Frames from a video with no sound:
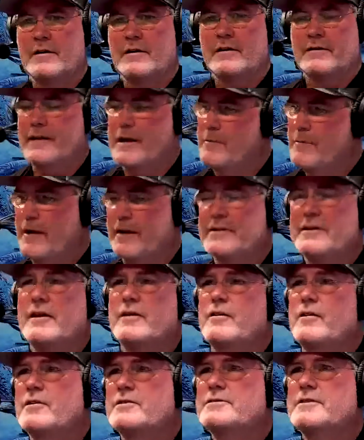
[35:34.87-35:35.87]
Lay back
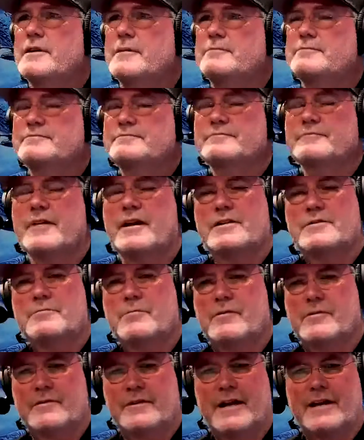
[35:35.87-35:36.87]
down, go to sleep. Next
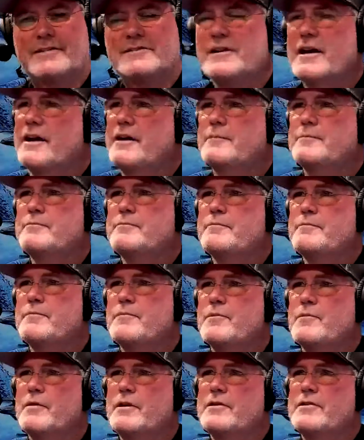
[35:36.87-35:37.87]
night,
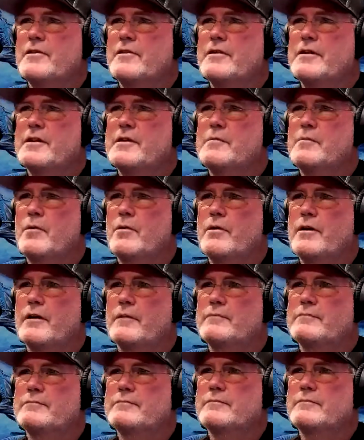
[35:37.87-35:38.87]
3:30 in the morning,
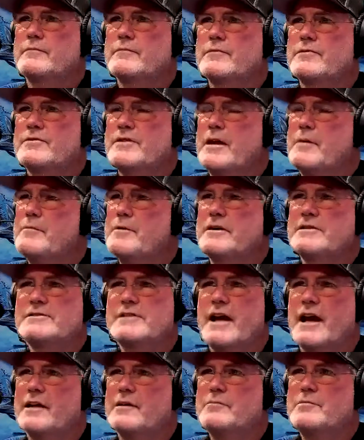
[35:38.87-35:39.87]
same
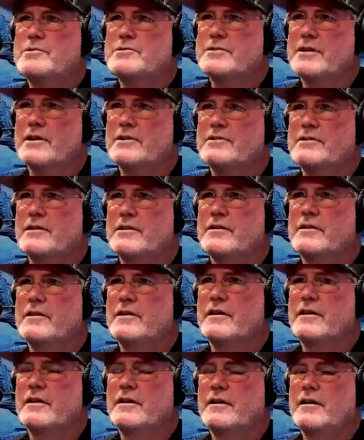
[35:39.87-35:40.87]
exact position.
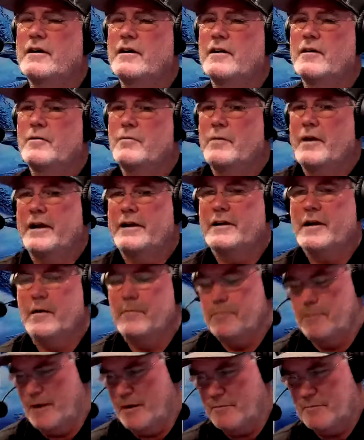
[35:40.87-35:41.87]
Wake
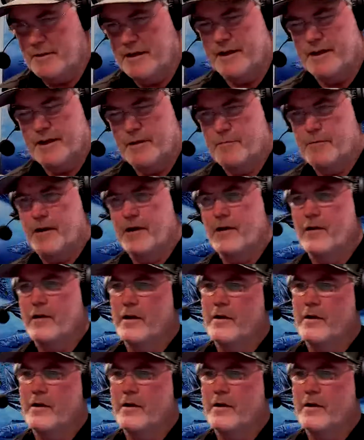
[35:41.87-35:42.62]
up, I'm laying on my arm.